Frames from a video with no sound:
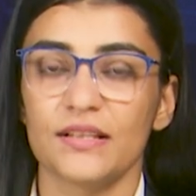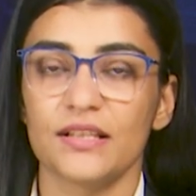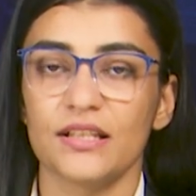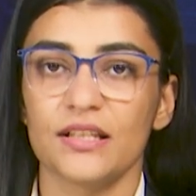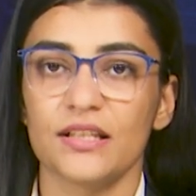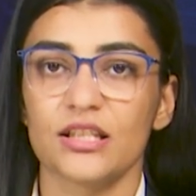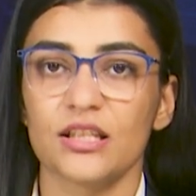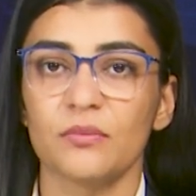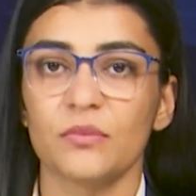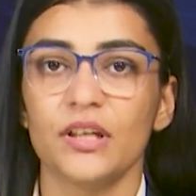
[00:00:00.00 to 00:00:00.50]

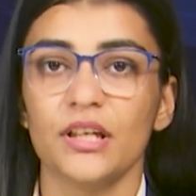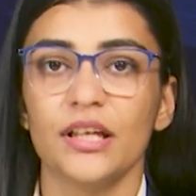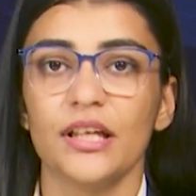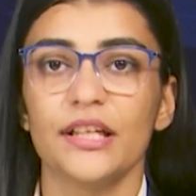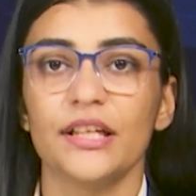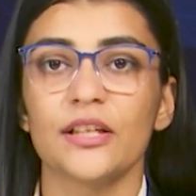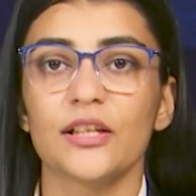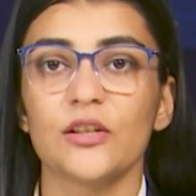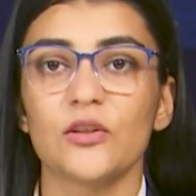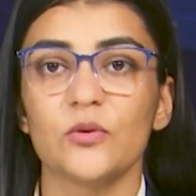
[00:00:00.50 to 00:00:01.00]
Kingdom,
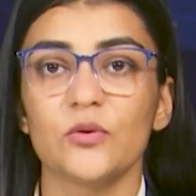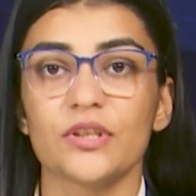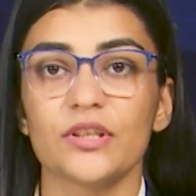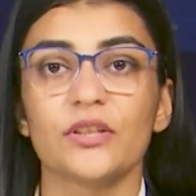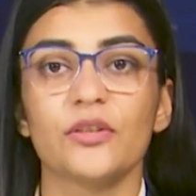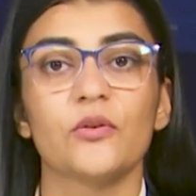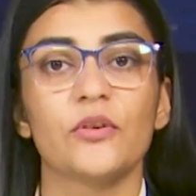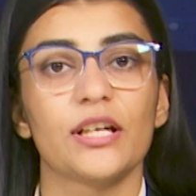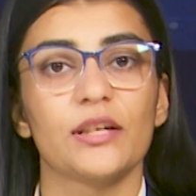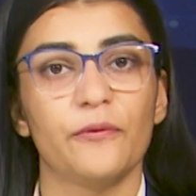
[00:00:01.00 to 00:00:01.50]

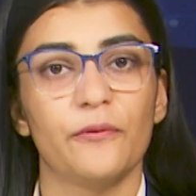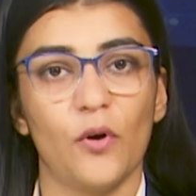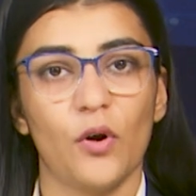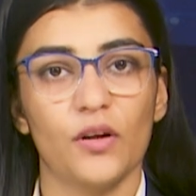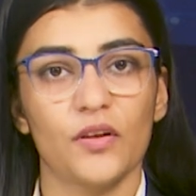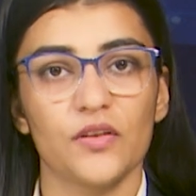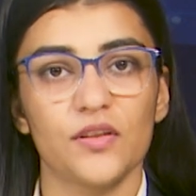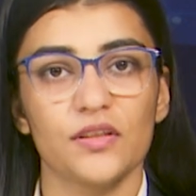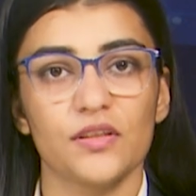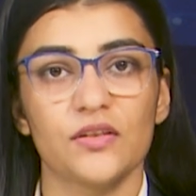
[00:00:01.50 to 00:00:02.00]
including red
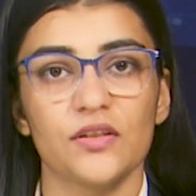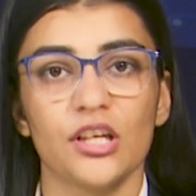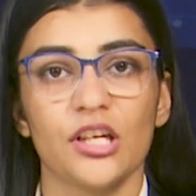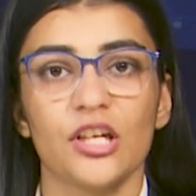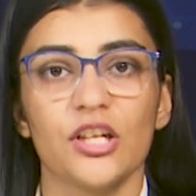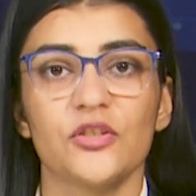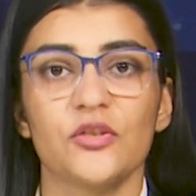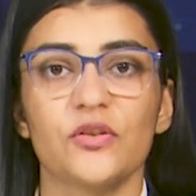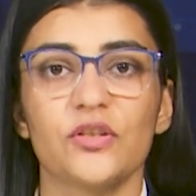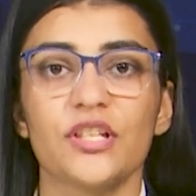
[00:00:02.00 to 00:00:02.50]
foxes,
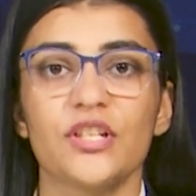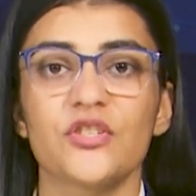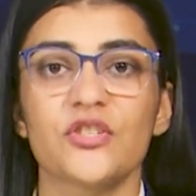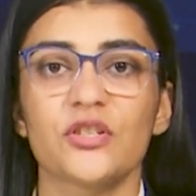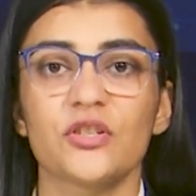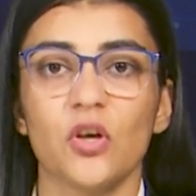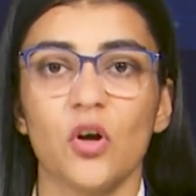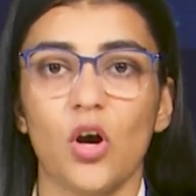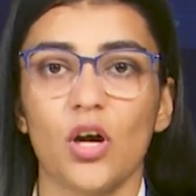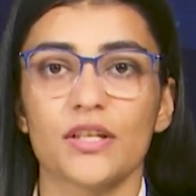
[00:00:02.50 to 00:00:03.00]

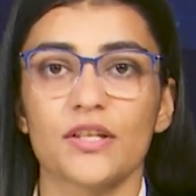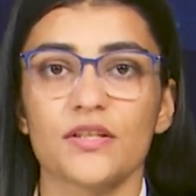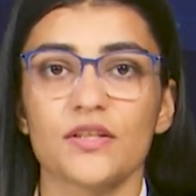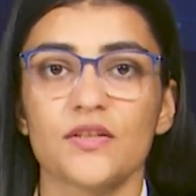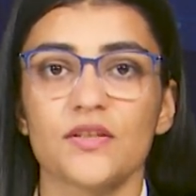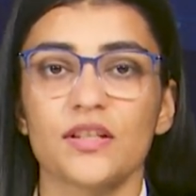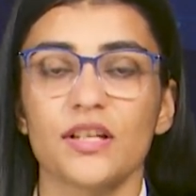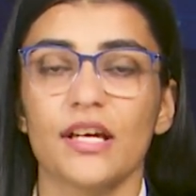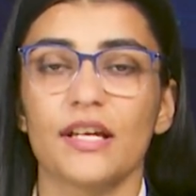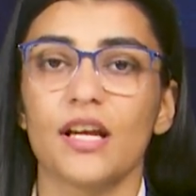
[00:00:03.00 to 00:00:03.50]
Eurasian
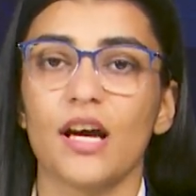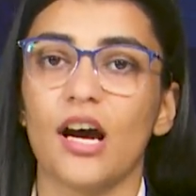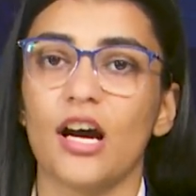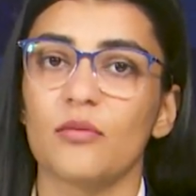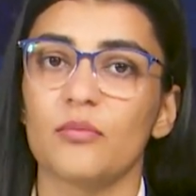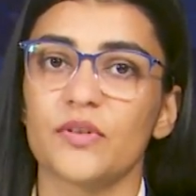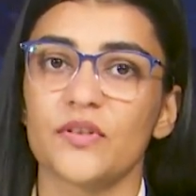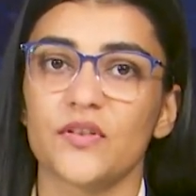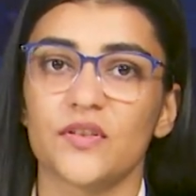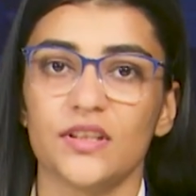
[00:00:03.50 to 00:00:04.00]
otters, and
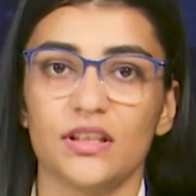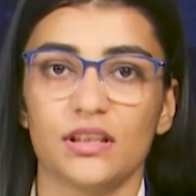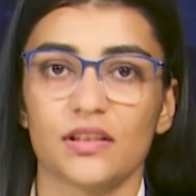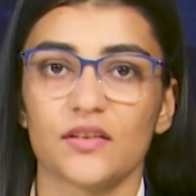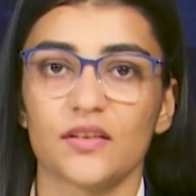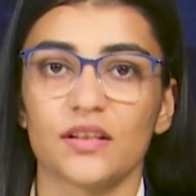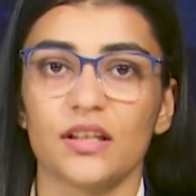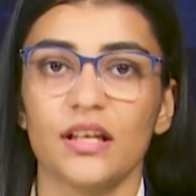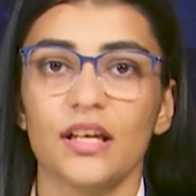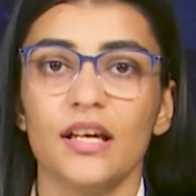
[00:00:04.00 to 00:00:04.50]
harbor seals.